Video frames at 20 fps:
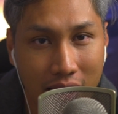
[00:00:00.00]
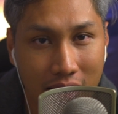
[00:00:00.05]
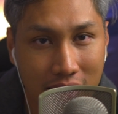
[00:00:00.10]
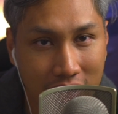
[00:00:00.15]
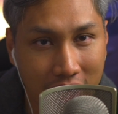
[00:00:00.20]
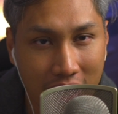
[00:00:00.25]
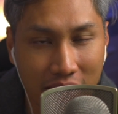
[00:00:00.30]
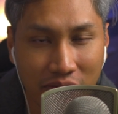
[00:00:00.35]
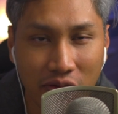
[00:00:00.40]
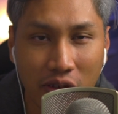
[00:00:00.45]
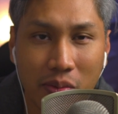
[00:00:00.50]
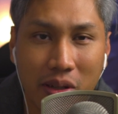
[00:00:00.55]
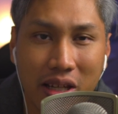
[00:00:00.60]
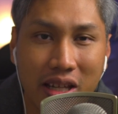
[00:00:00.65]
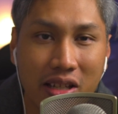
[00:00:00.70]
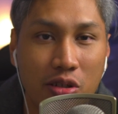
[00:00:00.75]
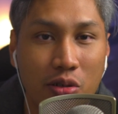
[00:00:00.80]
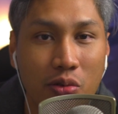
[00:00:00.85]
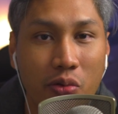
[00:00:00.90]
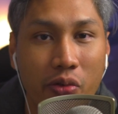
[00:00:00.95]
Aside from
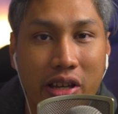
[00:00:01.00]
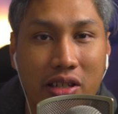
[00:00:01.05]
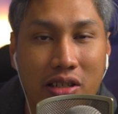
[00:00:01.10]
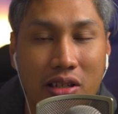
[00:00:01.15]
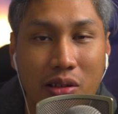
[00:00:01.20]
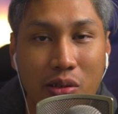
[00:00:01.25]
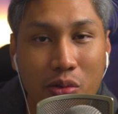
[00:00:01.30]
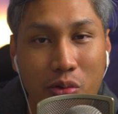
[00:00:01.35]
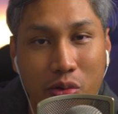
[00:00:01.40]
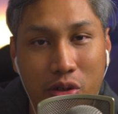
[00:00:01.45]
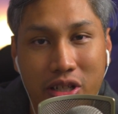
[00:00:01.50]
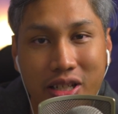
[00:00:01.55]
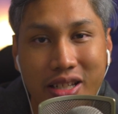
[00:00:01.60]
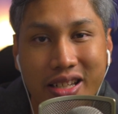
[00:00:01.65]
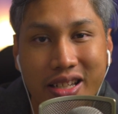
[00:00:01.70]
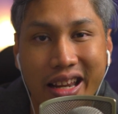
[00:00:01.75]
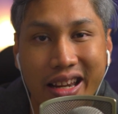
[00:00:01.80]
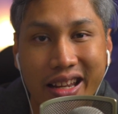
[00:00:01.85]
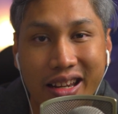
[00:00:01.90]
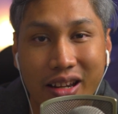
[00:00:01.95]
the 2
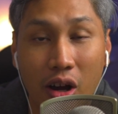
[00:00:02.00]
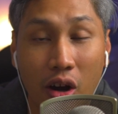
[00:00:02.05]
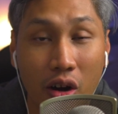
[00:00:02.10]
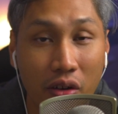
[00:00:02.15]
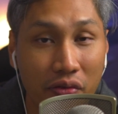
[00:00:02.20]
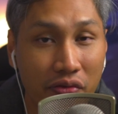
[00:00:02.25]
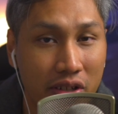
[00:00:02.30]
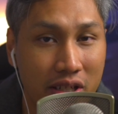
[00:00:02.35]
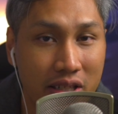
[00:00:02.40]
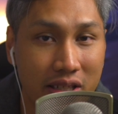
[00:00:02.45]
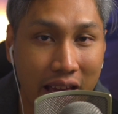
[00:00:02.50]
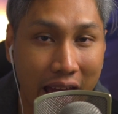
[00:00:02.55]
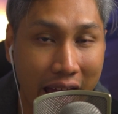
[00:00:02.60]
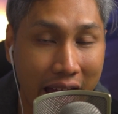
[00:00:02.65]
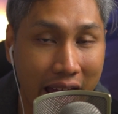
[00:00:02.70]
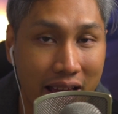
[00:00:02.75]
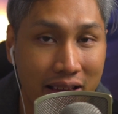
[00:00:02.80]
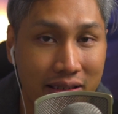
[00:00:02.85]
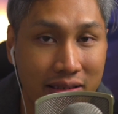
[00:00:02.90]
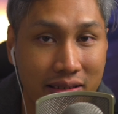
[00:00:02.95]
resolution that it offers
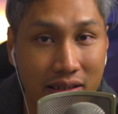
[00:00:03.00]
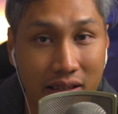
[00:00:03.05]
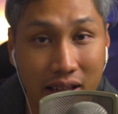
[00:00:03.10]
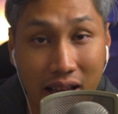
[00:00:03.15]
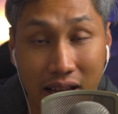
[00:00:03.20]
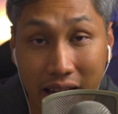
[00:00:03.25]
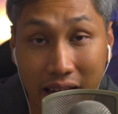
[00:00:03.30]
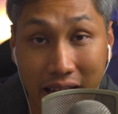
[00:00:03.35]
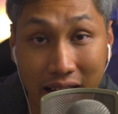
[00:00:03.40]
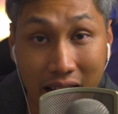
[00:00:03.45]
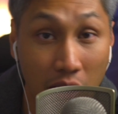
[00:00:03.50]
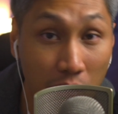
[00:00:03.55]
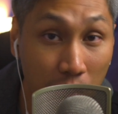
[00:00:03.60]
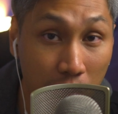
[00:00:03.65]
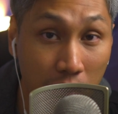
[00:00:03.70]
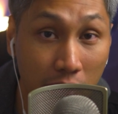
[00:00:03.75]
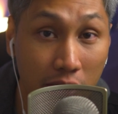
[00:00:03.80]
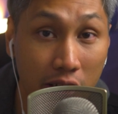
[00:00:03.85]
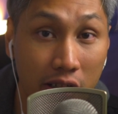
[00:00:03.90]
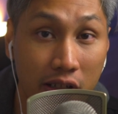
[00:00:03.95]
as an
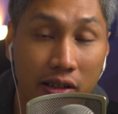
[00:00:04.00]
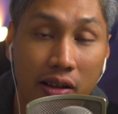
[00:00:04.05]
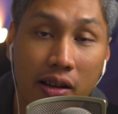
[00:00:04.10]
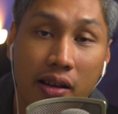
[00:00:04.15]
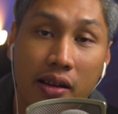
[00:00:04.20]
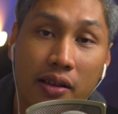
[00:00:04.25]
output,